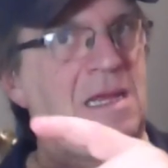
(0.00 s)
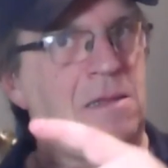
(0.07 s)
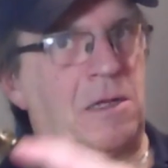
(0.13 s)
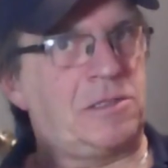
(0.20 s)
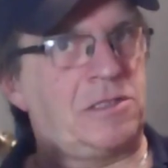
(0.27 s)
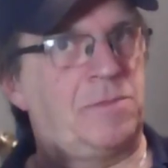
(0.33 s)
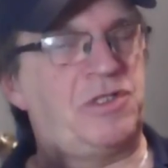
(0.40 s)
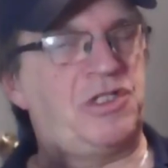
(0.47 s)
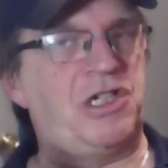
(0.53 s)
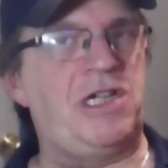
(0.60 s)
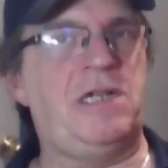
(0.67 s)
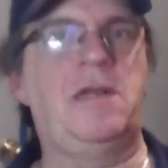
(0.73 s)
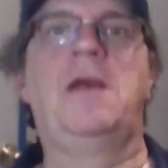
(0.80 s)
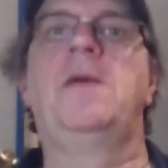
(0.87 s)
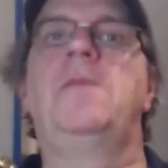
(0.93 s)
not the
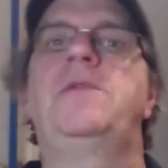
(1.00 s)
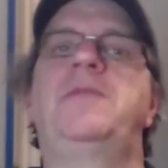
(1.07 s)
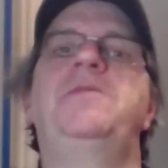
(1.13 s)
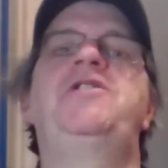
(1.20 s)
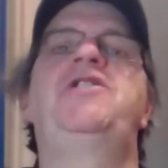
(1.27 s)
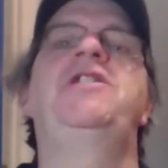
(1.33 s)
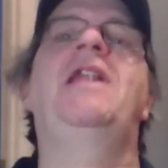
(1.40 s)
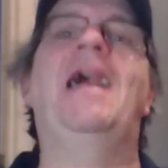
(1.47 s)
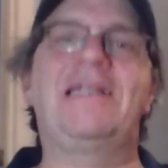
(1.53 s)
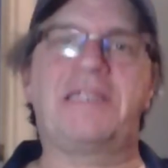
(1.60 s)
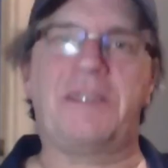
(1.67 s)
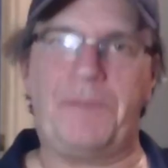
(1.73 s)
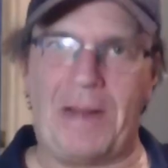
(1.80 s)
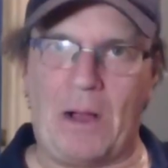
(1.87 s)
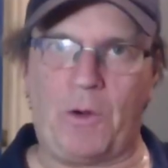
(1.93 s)
machine. The machine has
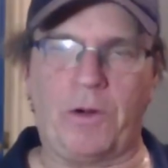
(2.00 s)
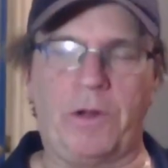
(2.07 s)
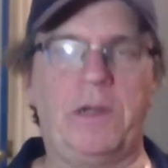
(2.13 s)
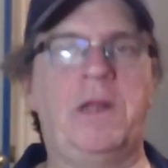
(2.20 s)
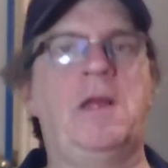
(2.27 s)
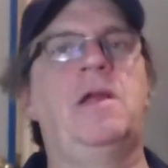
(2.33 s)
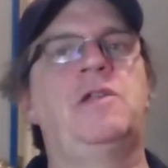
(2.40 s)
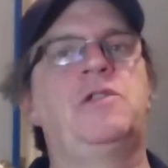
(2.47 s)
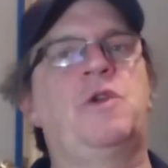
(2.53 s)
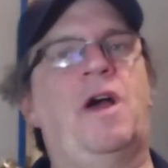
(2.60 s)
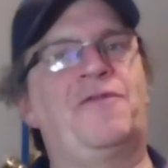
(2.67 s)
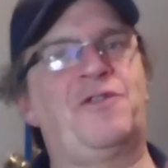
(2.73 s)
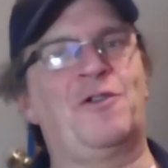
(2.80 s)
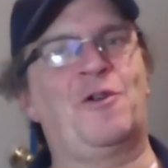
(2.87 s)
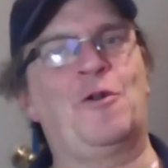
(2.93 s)
to power it. So
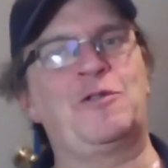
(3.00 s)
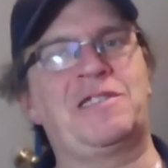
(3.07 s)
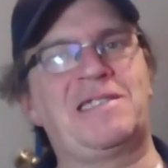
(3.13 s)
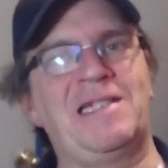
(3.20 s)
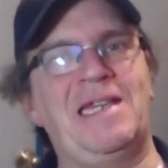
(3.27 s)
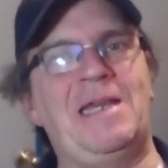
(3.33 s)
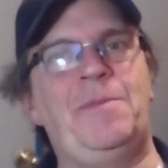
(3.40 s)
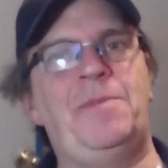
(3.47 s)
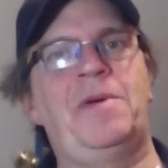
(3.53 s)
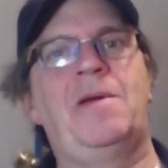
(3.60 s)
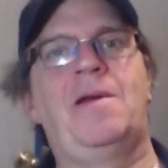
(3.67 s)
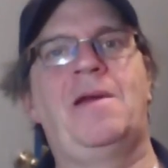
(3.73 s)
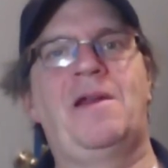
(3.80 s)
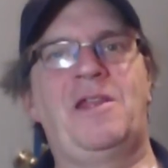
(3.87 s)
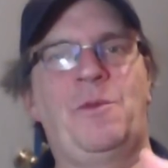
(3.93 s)
after it goes to sleep,
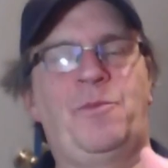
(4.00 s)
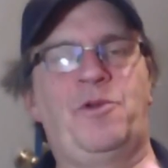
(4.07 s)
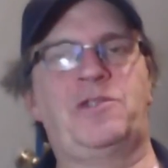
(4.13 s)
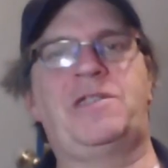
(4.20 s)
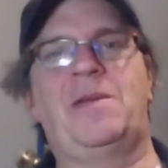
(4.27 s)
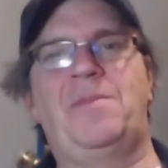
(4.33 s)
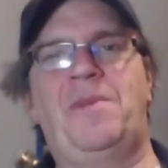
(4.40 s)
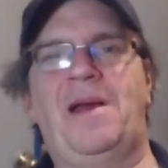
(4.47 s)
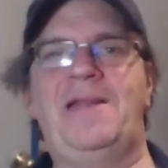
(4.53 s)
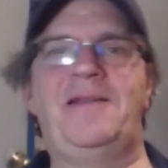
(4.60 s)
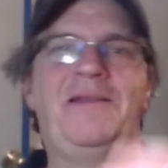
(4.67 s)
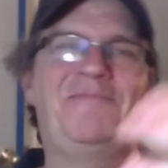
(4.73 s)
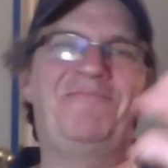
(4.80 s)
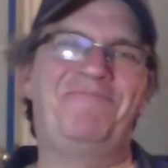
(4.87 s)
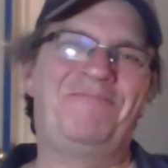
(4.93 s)
you push that
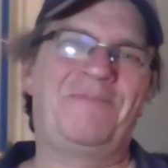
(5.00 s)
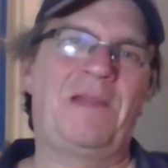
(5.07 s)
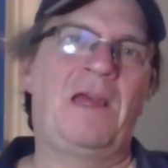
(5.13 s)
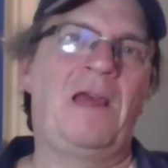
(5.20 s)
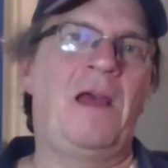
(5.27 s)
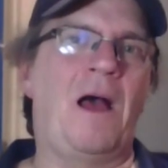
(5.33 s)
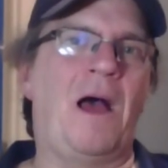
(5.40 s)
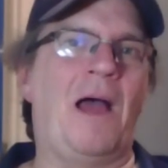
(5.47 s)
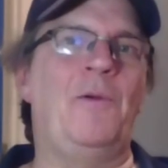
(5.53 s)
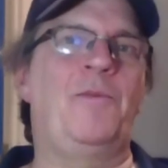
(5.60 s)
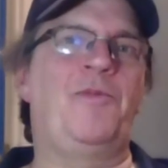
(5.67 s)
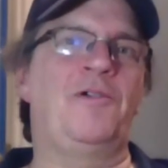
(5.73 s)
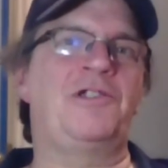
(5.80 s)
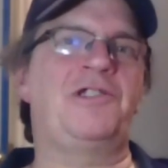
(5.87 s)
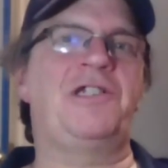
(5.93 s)
button. I would
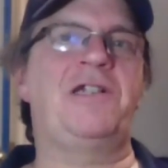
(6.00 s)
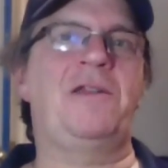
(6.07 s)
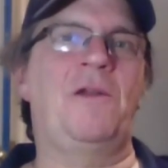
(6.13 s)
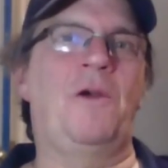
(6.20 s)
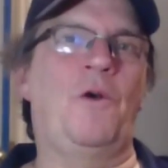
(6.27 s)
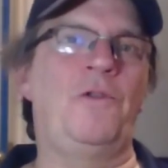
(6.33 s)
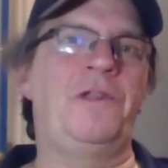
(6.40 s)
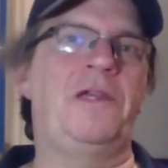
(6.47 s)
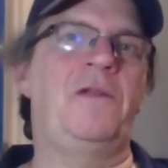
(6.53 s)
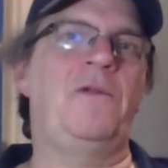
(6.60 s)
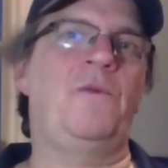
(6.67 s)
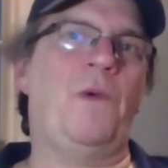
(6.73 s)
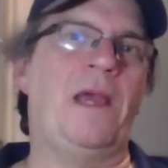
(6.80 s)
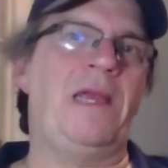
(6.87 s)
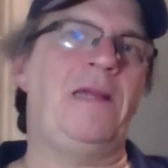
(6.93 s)
push it, hold it,
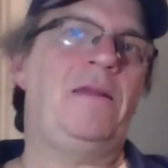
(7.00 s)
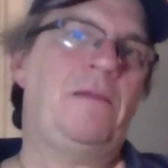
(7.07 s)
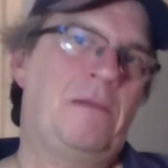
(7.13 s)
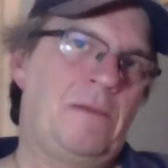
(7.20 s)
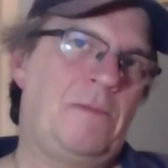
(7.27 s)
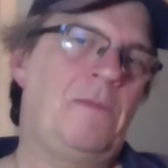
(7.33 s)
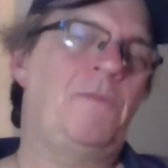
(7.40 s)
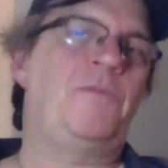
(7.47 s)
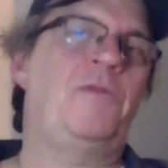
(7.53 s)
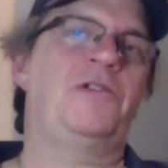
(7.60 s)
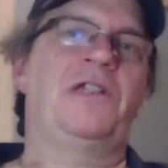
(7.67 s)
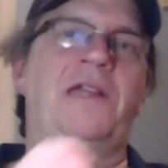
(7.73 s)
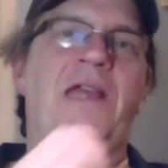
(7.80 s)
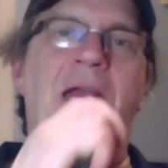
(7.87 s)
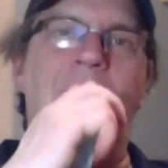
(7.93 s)
wait, push
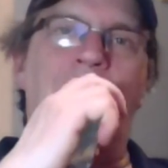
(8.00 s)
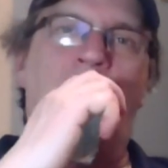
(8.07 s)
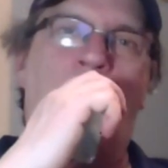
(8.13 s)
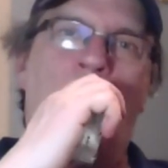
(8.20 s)
it again.